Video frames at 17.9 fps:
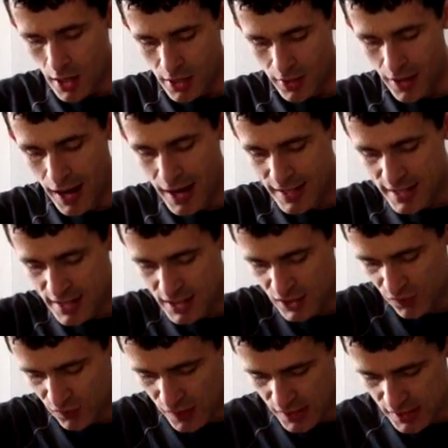Nike
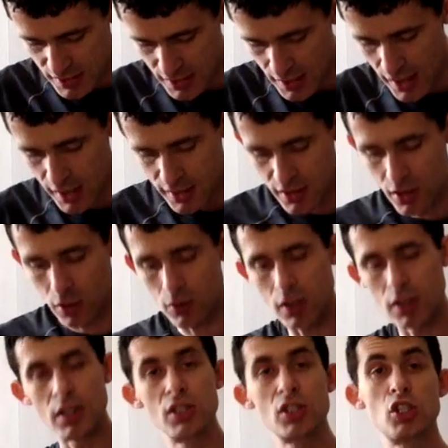has fixed that so
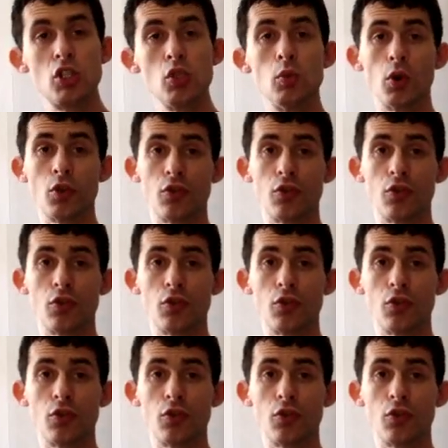that the shoe